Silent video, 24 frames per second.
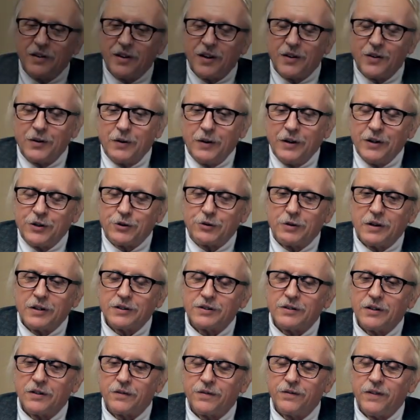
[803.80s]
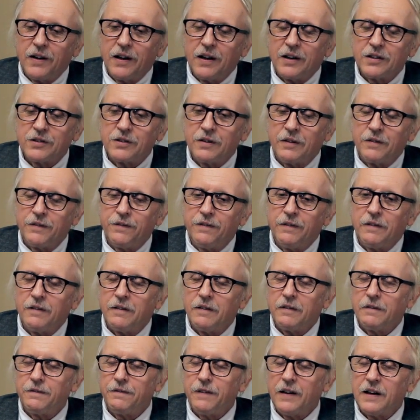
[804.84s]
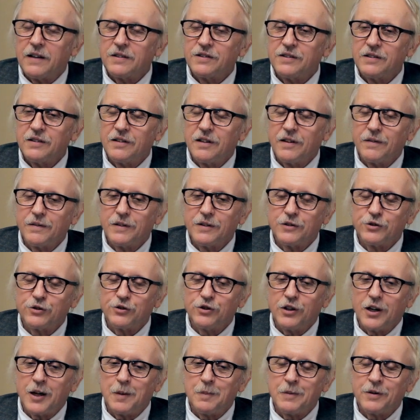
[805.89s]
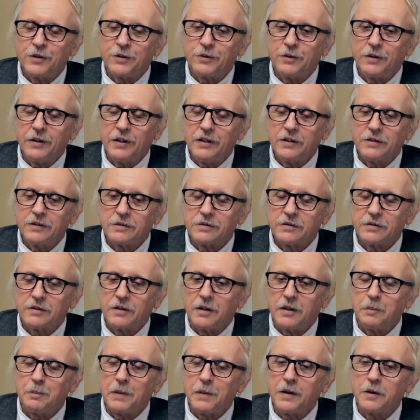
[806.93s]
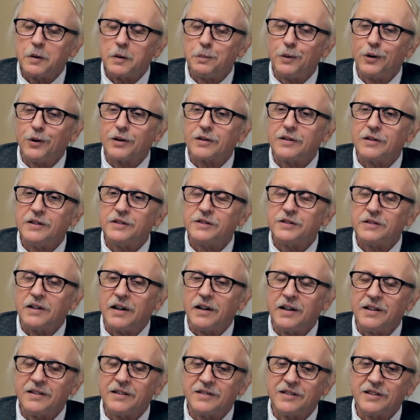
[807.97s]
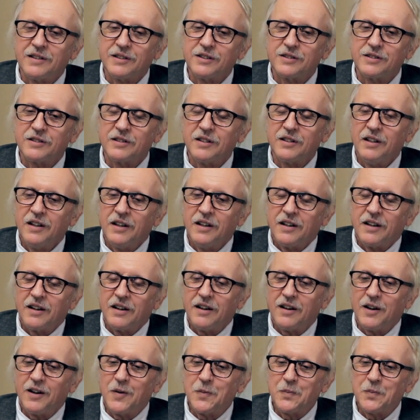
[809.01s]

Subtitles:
Another interesting facet of this geometry is done by the Berkeley scientists.